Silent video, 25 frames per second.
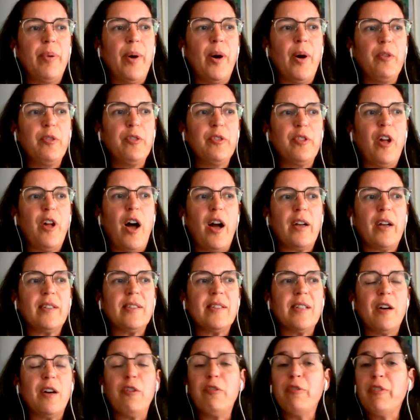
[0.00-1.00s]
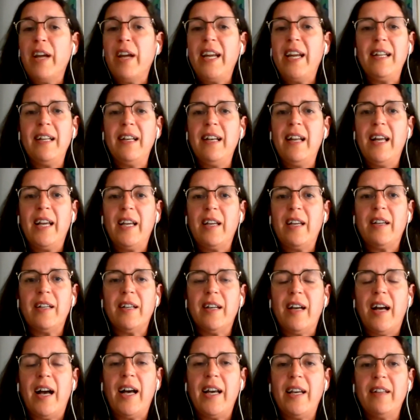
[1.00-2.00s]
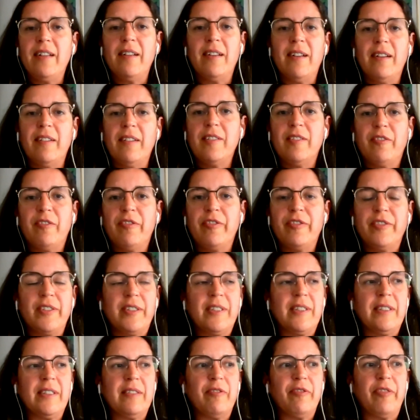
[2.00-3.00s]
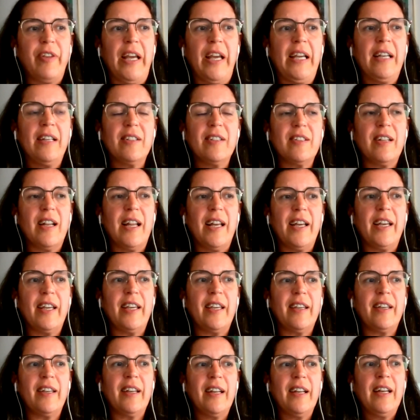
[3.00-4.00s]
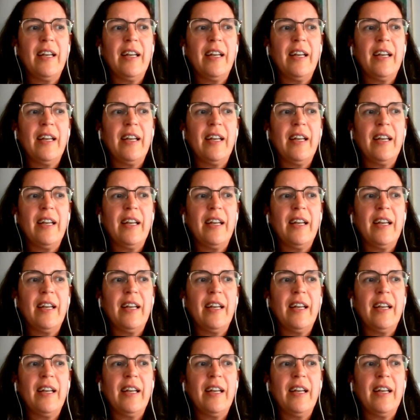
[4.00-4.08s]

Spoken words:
Postdocs are already like, I think is like,